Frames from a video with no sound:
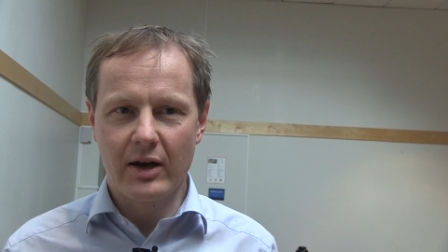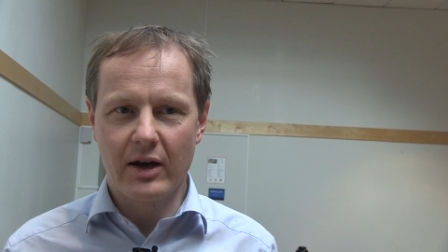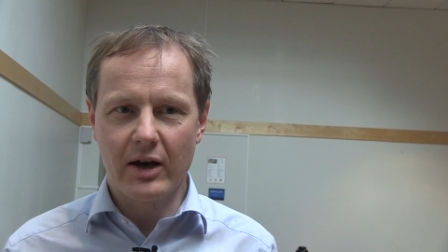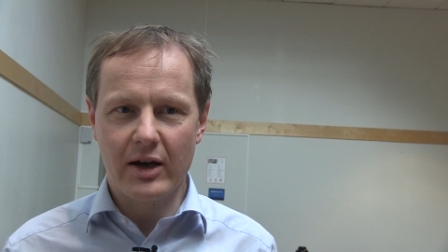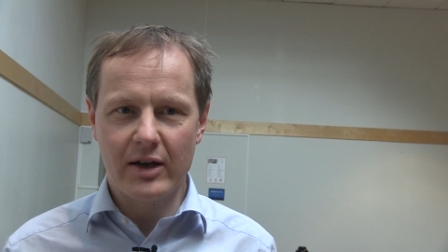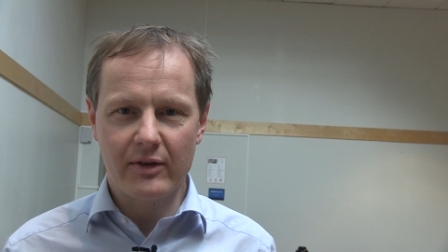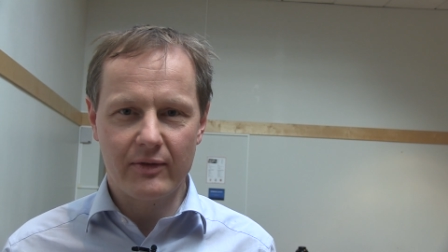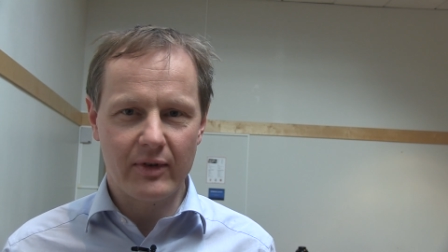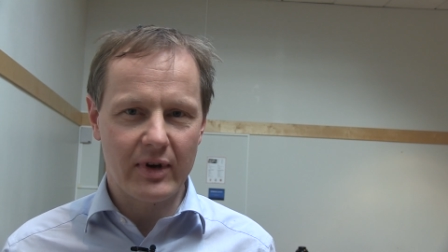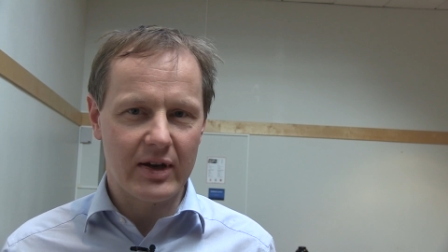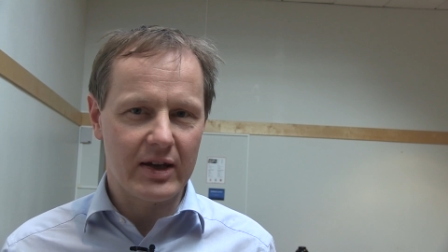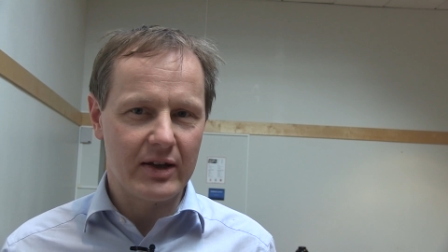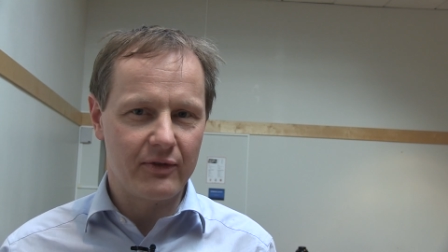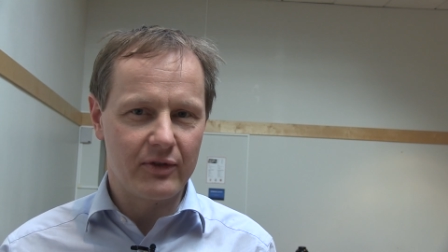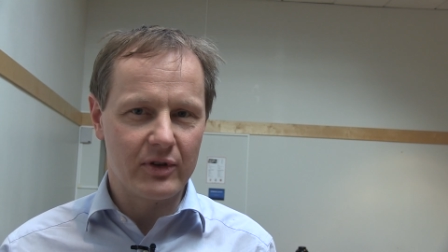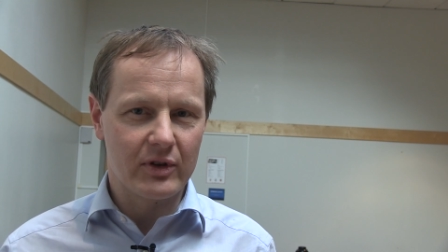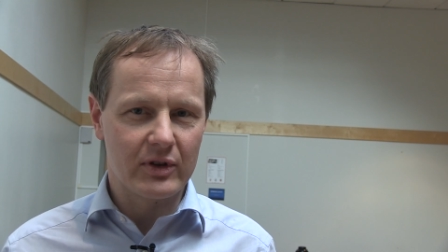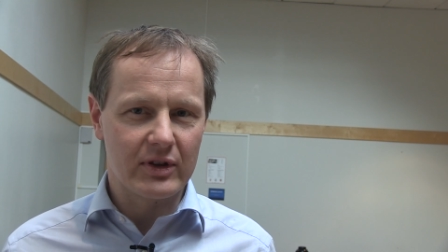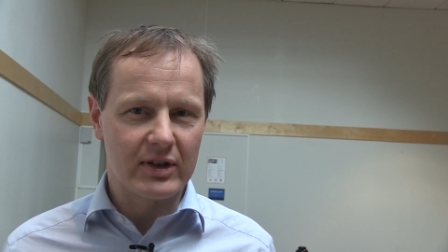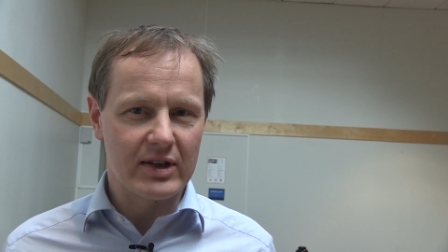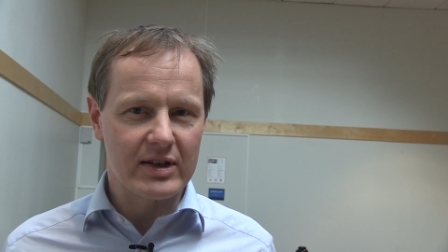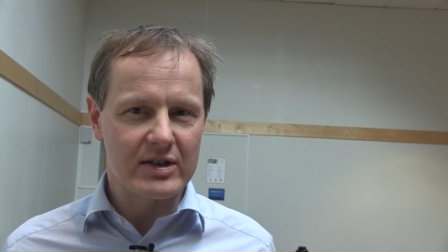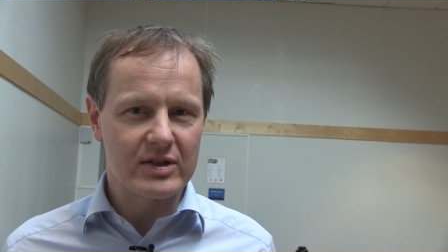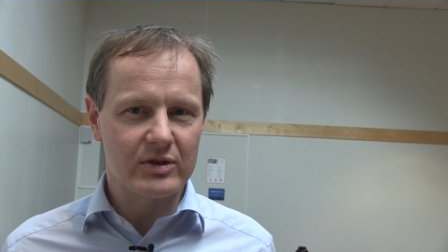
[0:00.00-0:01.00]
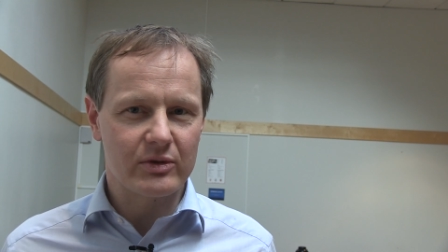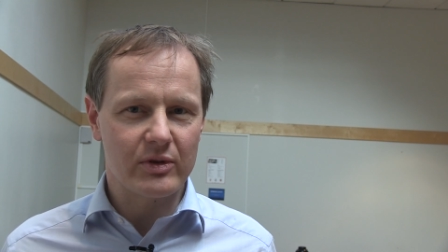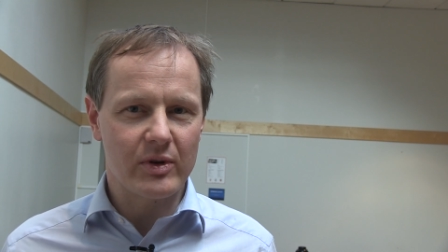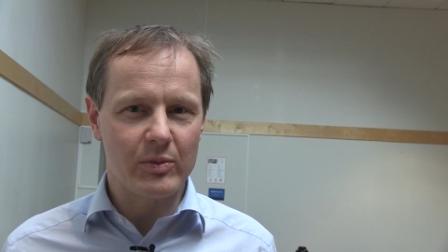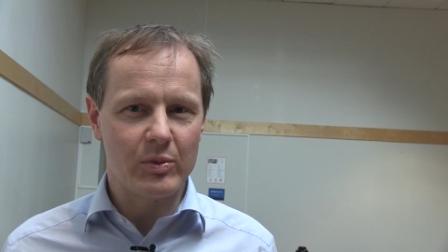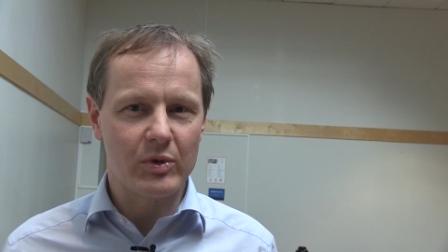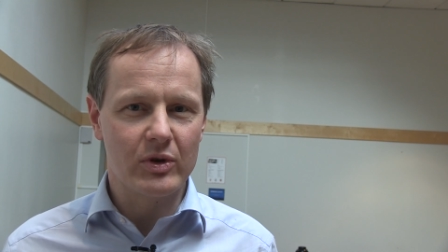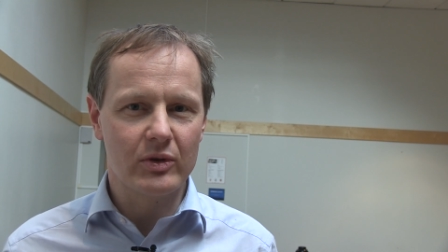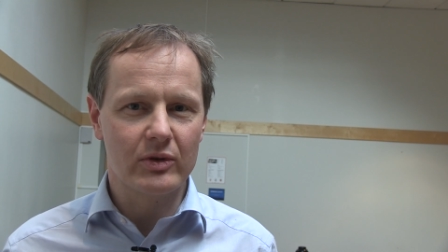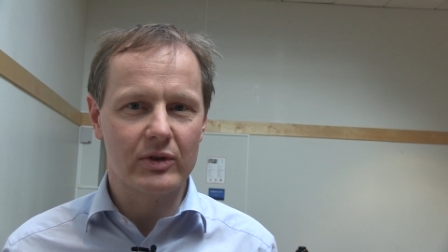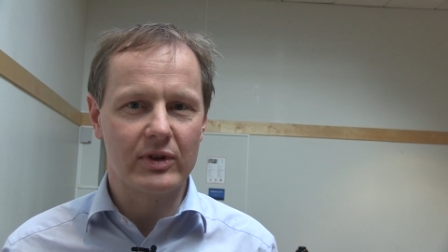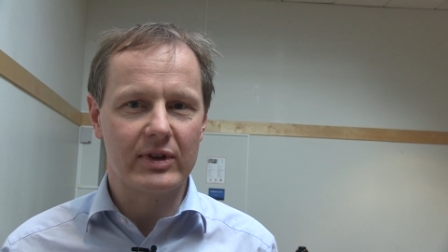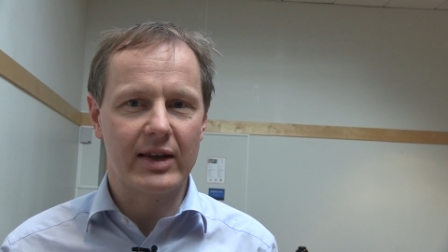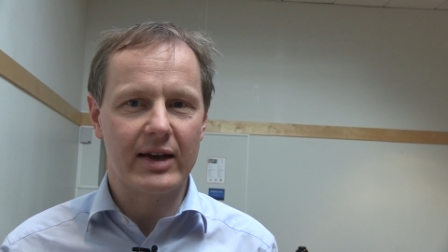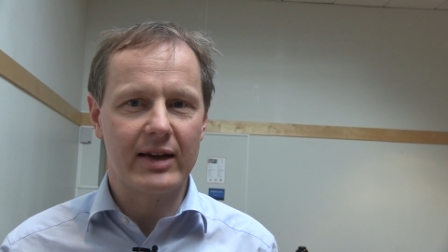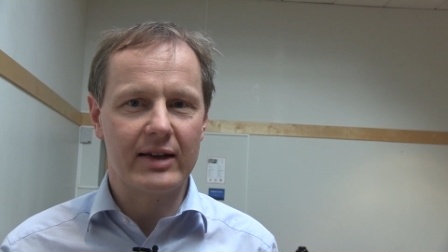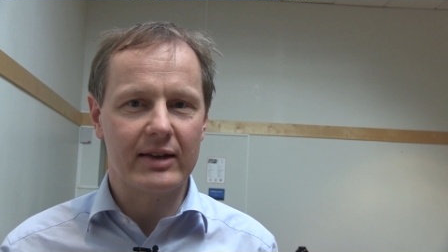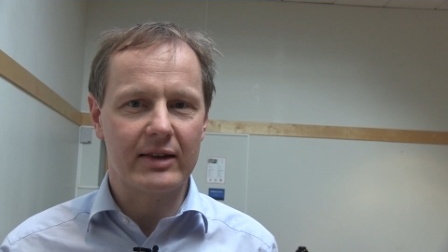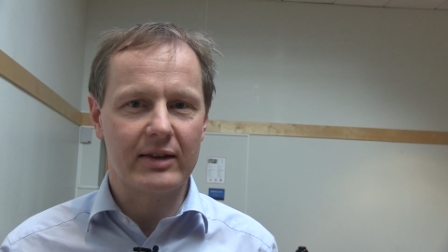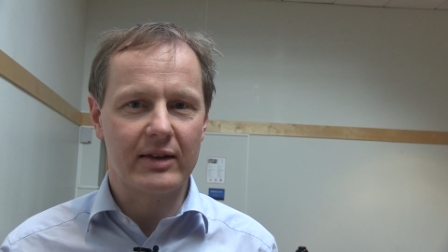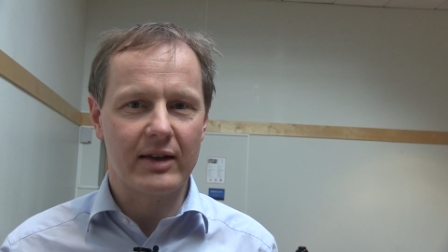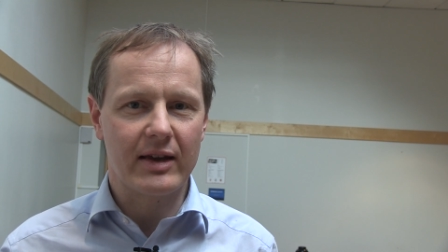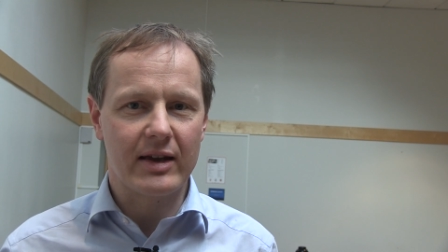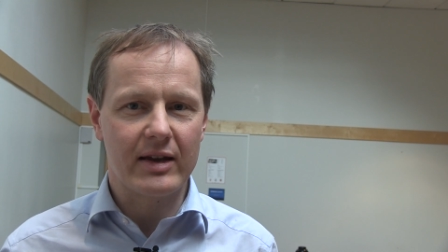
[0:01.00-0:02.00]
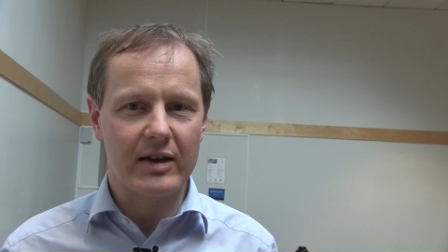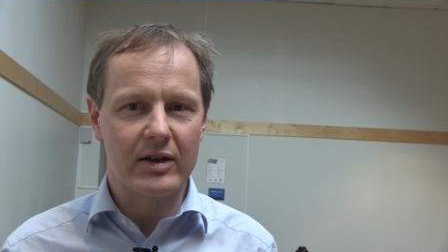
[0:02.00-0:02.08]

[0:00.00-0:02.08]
However, if you distribute that